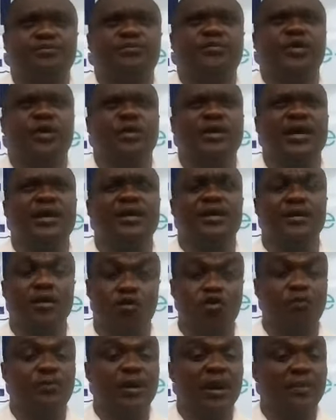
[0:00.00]
okay, it
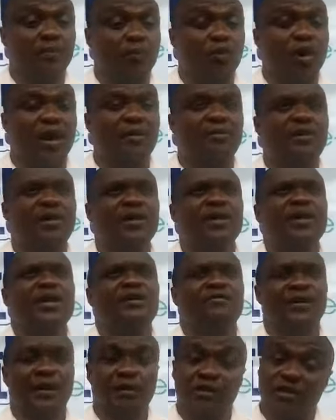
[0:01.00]
could be a poem.
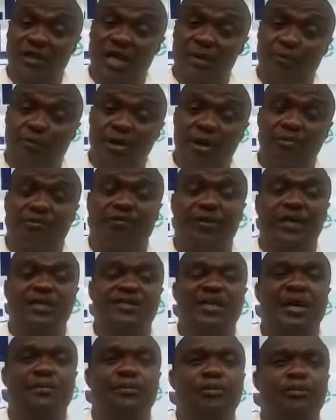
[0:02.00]
If you are using a poem, for
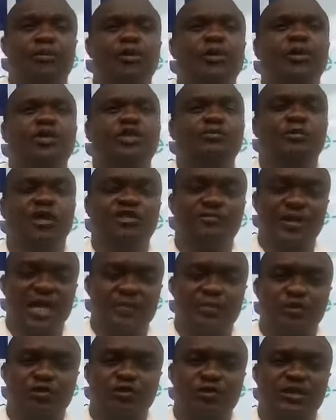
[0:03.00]
example, you must be
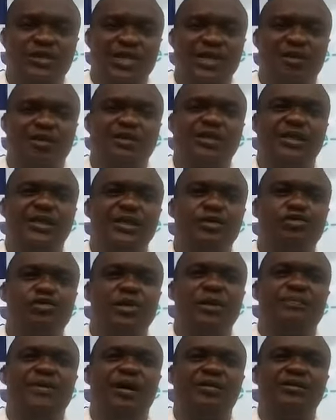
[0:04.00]
able to tell us a
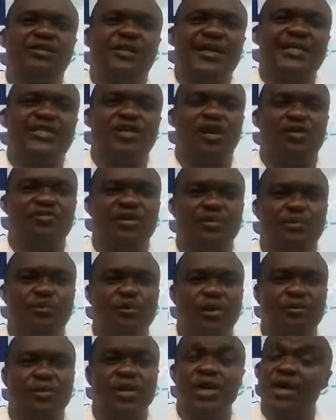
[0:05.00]
little about the writer of the
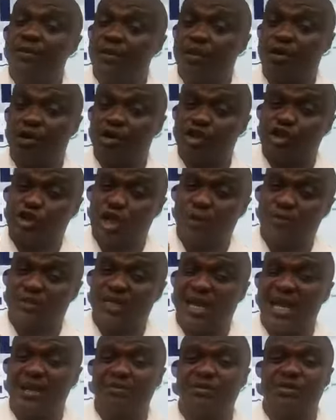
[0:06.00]
poem, because
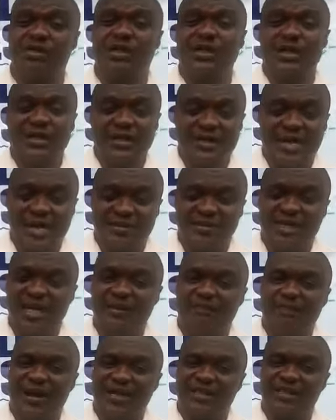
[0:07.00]
sometimes there's a
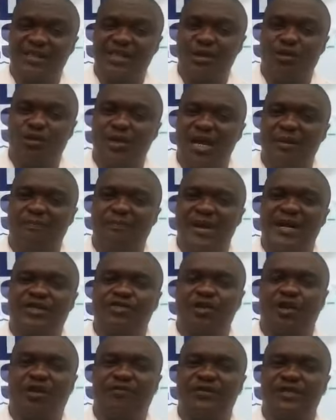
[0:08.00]
particular
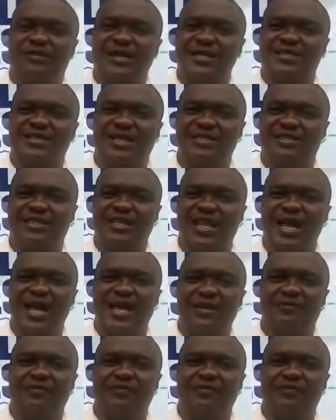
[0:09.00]
part of the writer's life